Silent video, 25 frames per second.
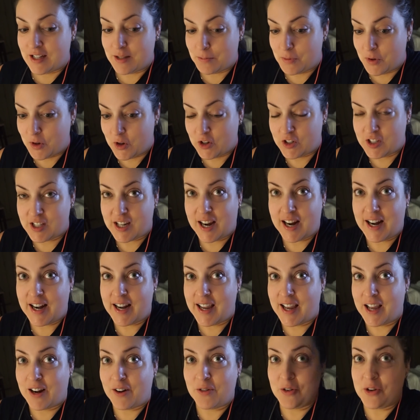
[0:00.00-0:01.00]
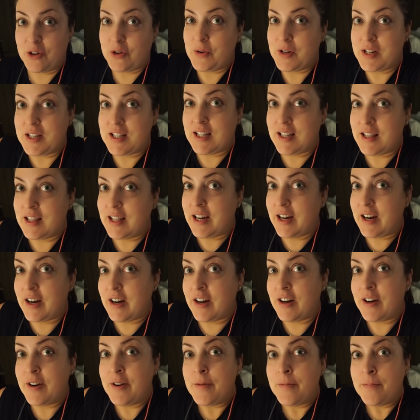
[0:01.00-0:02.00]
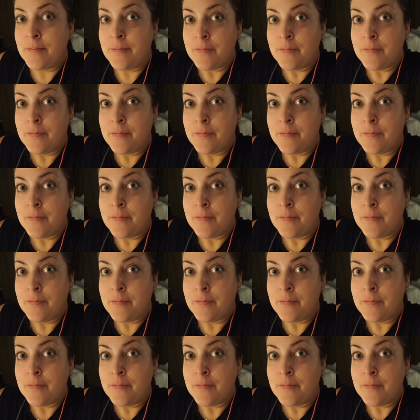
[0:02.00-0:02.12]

small, tiny. I don't know what's in there.